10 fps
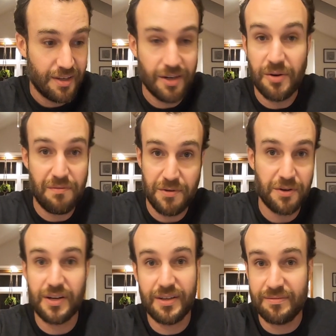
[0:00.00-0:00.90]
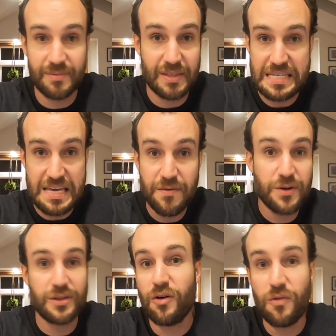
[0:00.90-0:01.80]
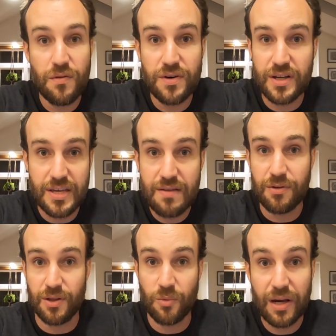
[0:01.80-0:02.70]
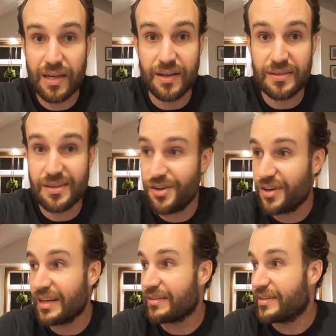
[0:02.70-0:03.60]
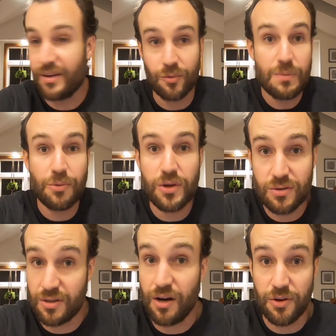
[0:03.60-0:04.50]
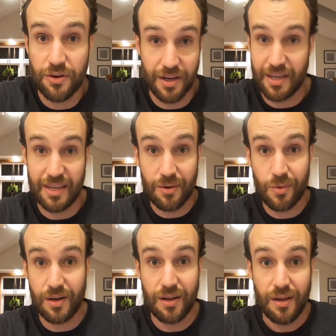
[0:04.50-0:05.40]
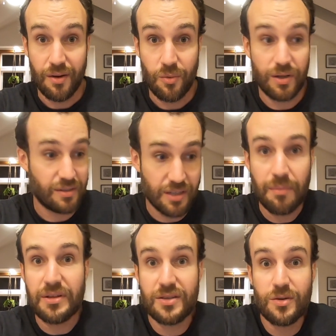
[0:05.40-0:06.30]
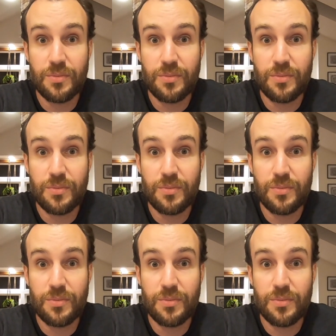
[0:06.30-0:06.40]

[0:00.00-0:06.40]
if you're going to give yourself over to evil and wickedness, then you're going to reap what you sow. You're going to get what's coming to you,